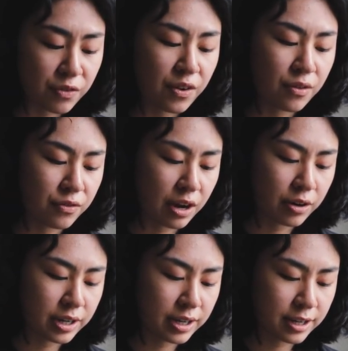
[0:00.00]
it felt
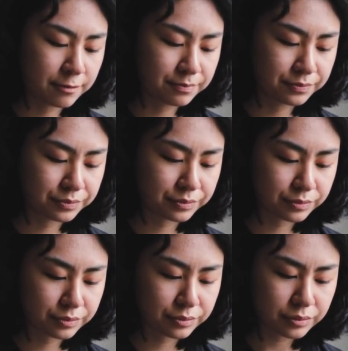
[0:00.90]
very
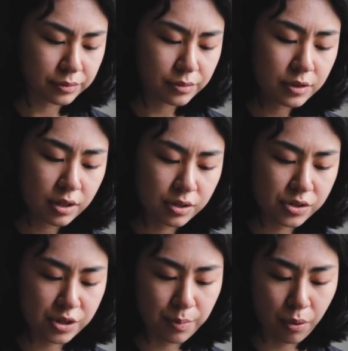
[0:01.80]

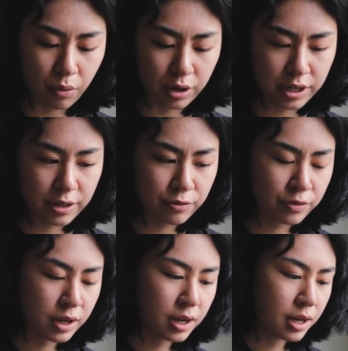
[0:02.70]
supportive
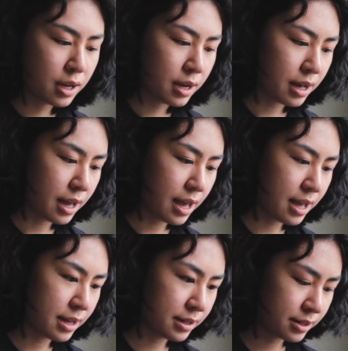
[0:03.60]

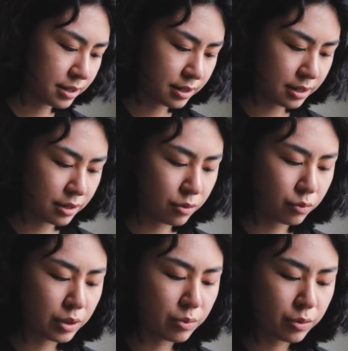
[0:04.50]
and
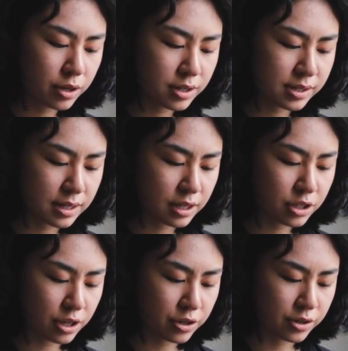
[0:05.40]
we weren't seeing
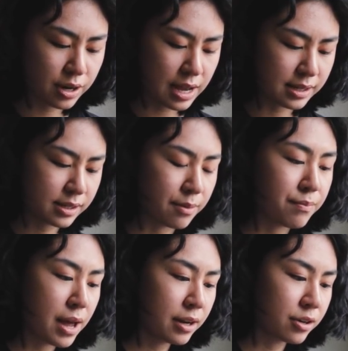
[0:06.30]
each other as
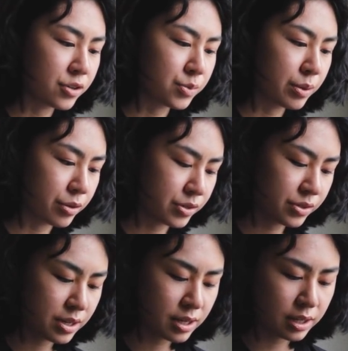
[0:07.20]
competitors we were
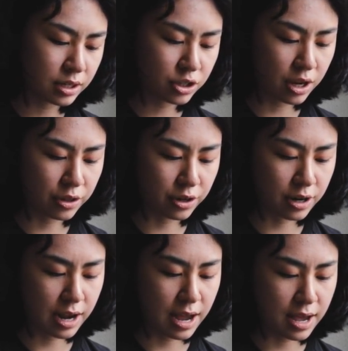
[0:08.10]
seeing each
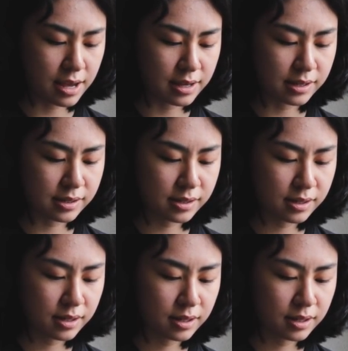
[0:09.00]
other as